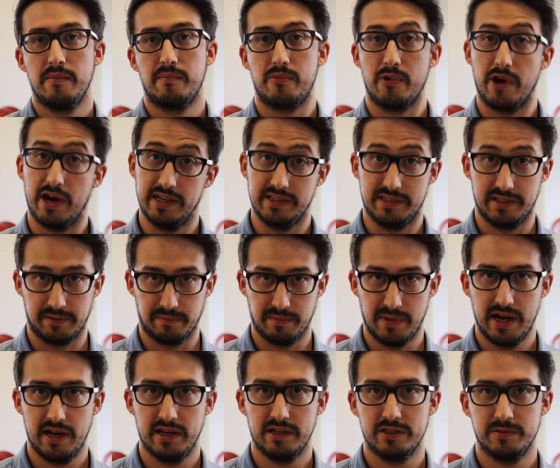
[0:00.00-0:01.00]
pricing
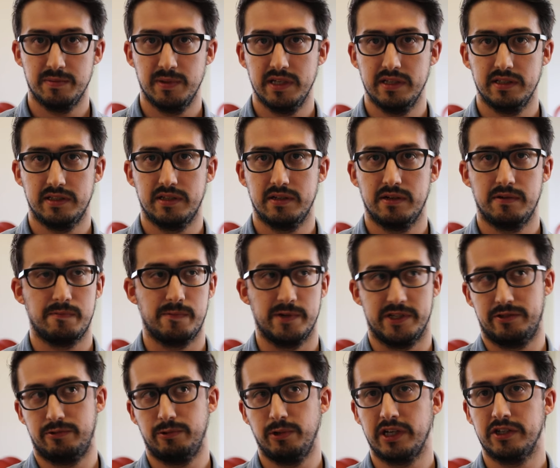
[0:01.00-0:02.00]
management,
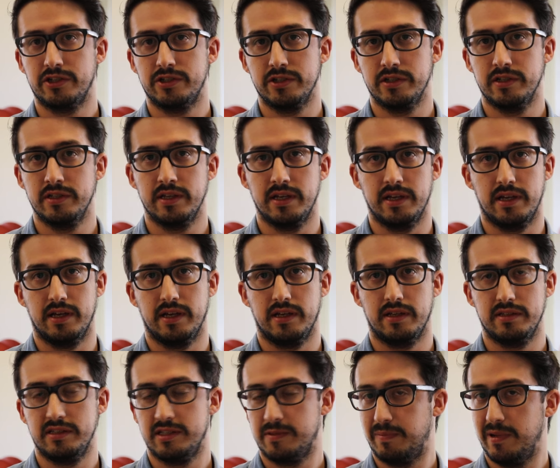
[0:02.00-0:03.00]
restriction, uh,
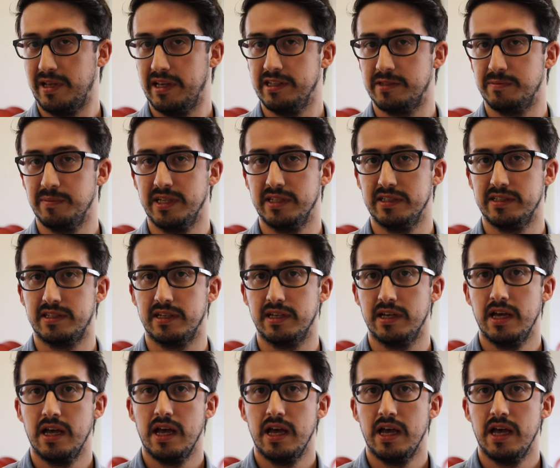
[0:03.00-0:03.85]
displacement,